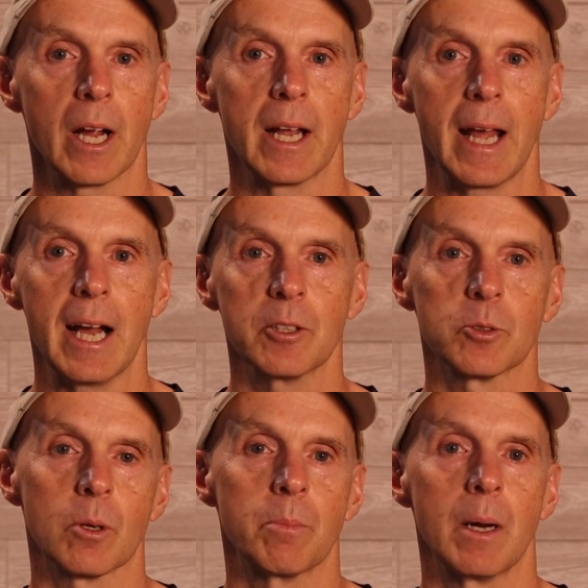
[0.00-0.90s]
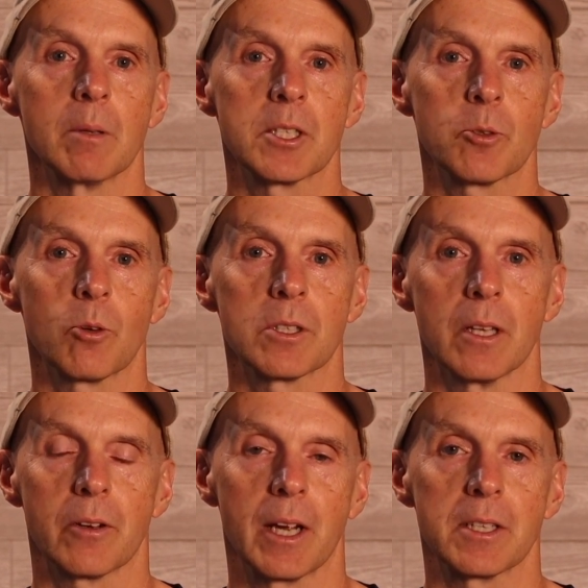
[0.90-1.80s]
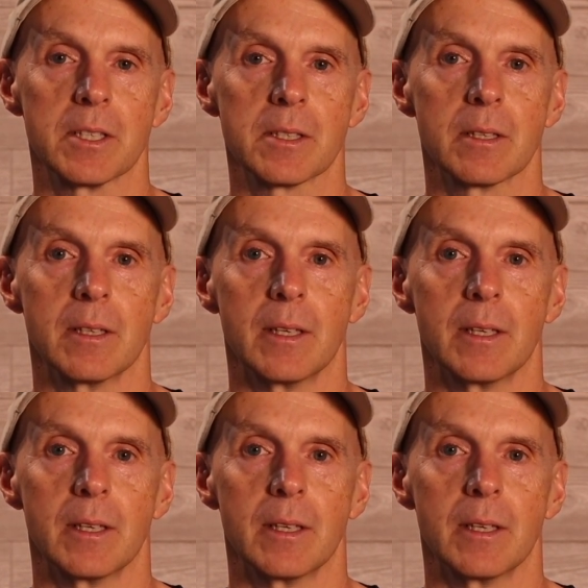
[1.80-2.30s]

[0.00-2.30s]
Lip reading: and outdoor public storage locations.